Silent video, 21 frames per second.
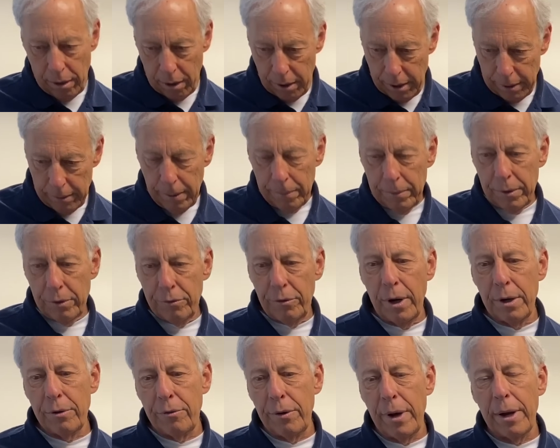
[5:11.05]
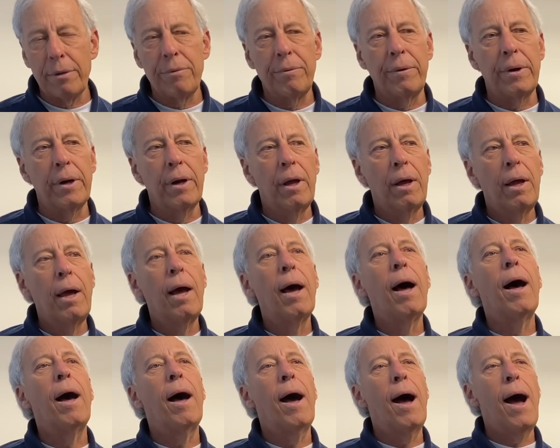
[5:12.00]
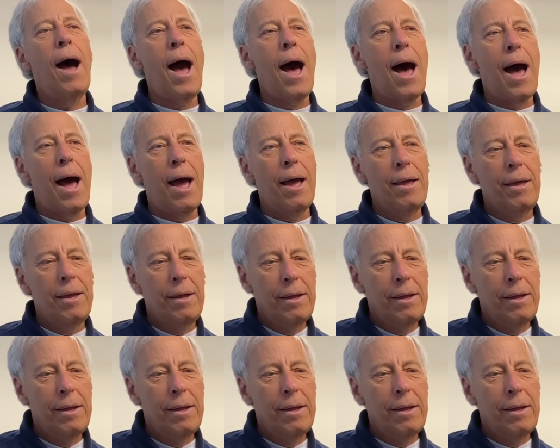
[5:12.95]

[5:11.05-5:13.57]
All right, I'm going to try track three. Aha.